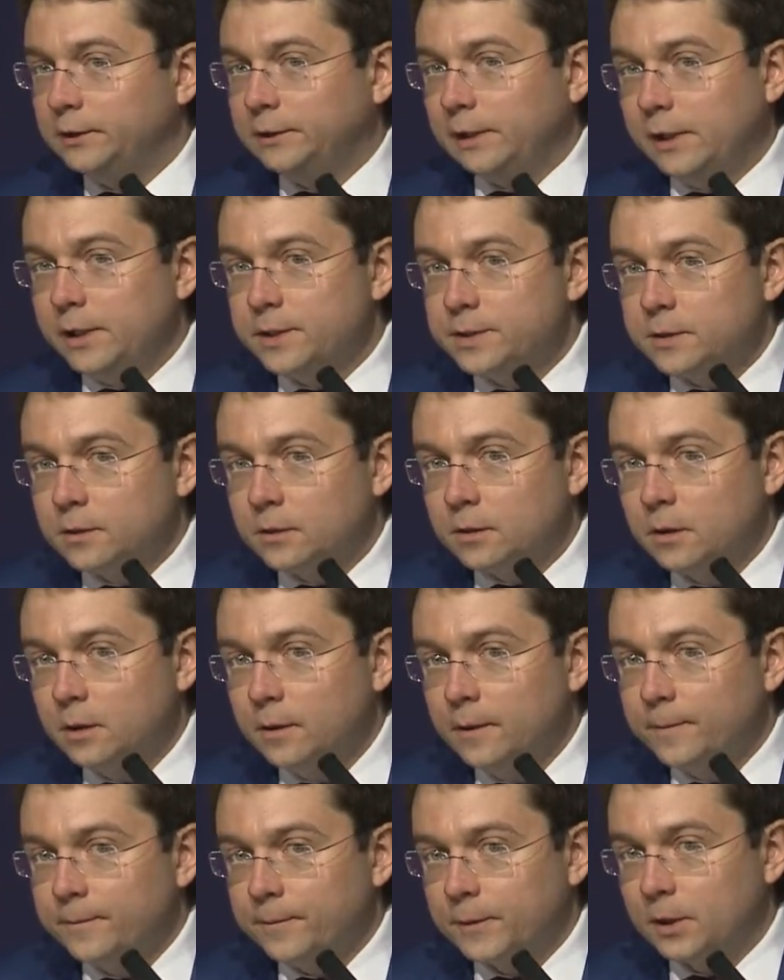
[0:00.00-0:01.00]
they
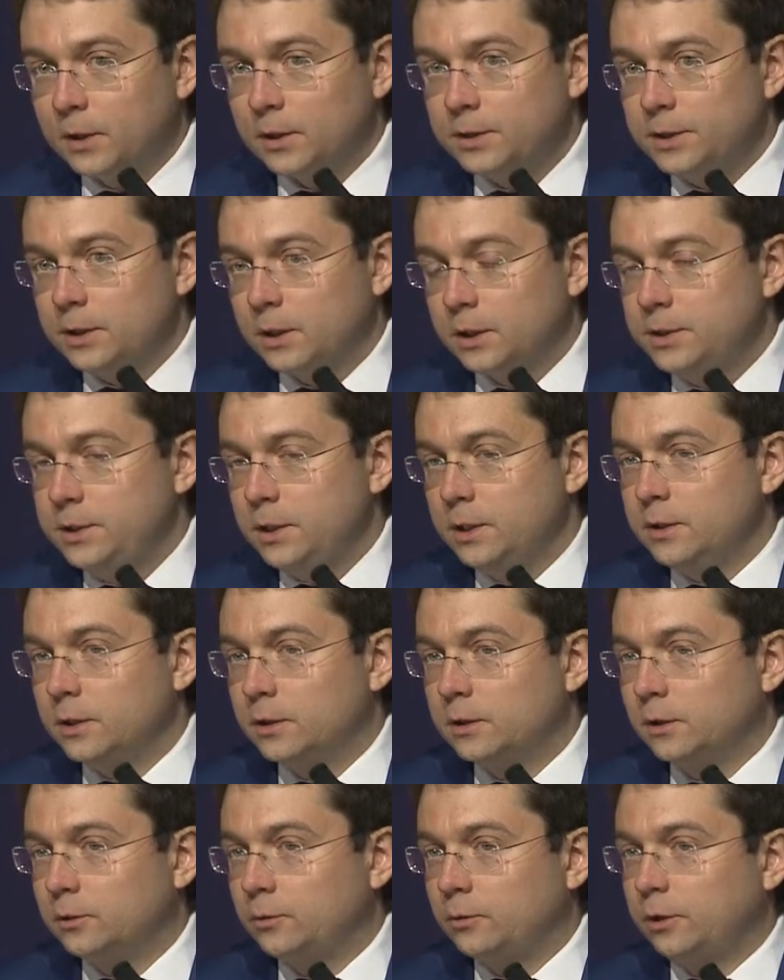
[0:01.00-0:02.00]
need some
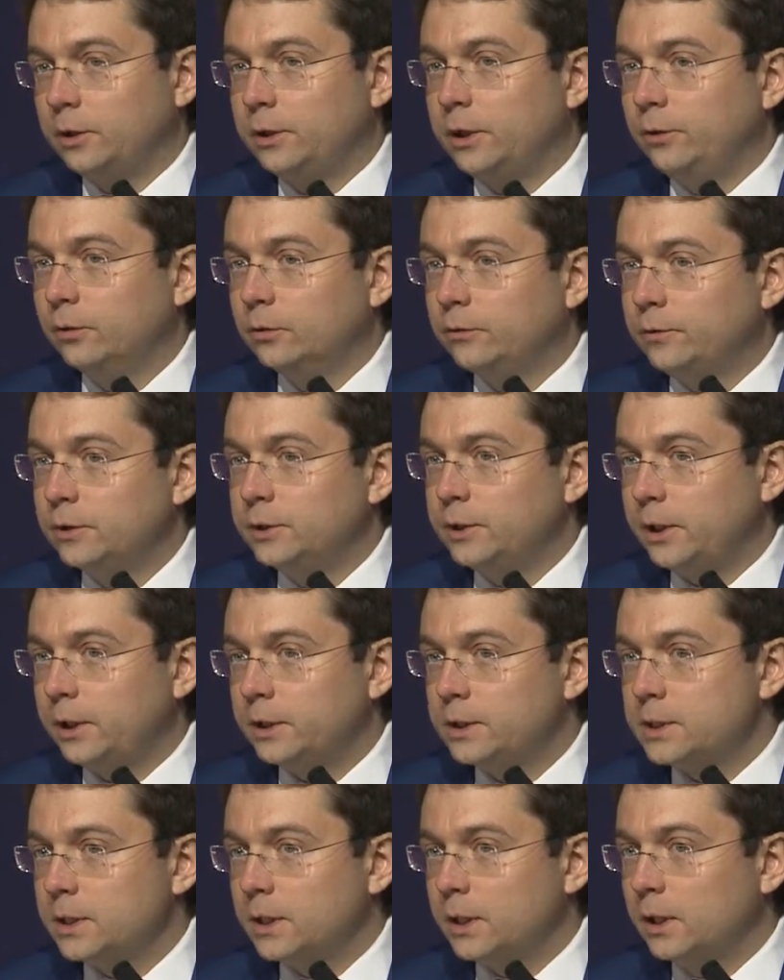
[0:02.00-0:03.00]
places where
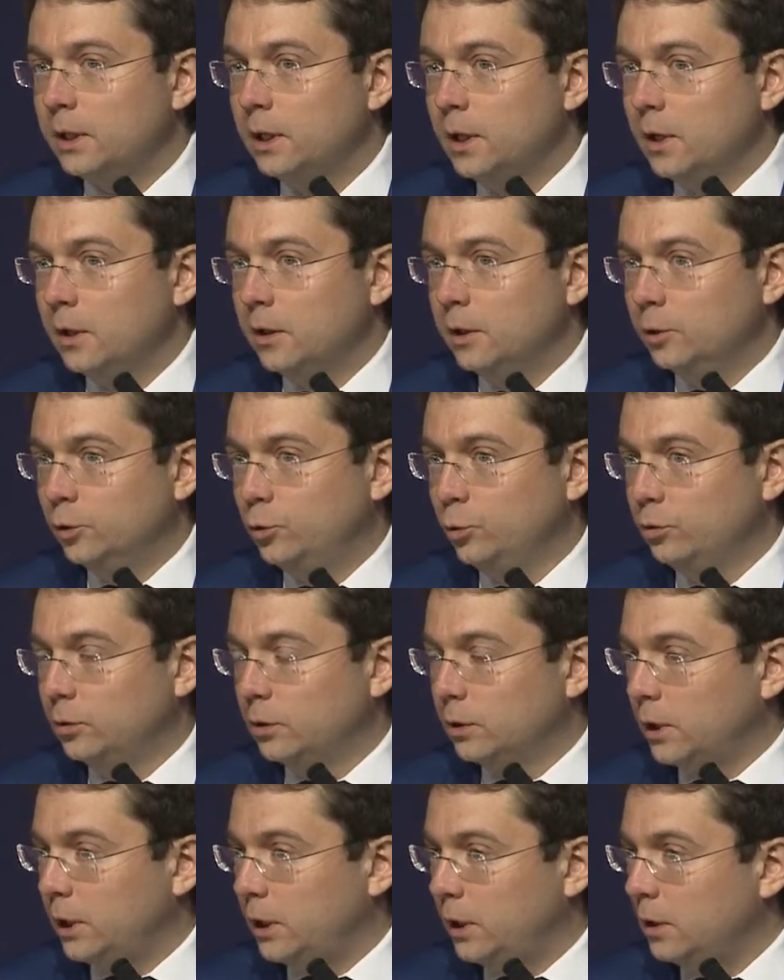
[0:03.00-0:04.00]
to go for a walk
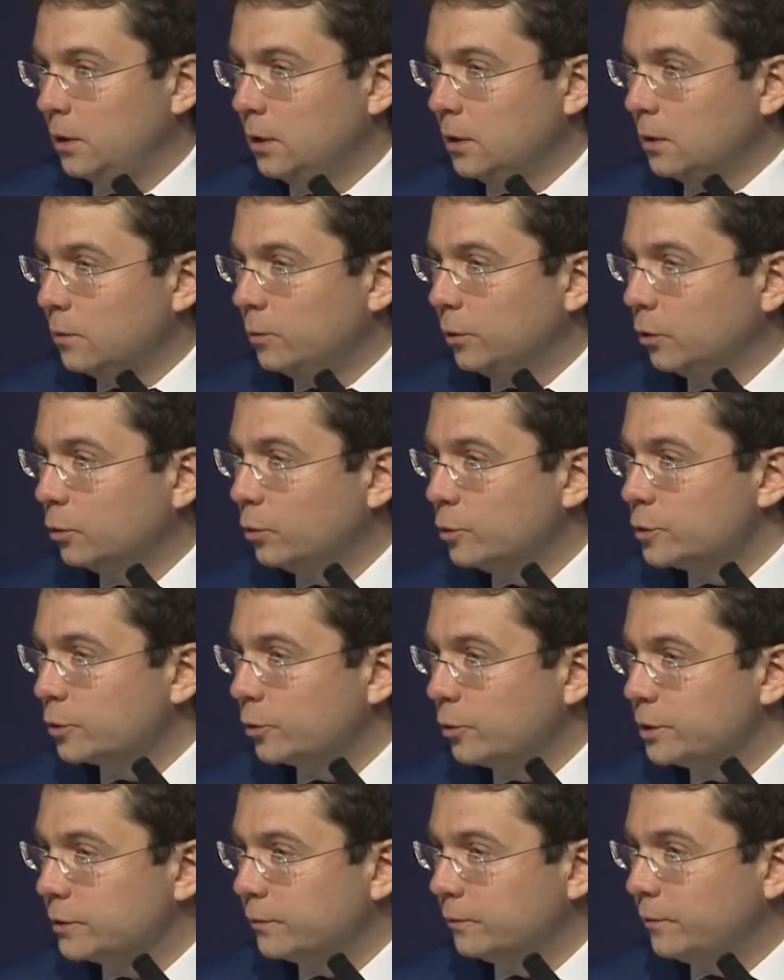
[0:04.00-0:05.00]
with their kids,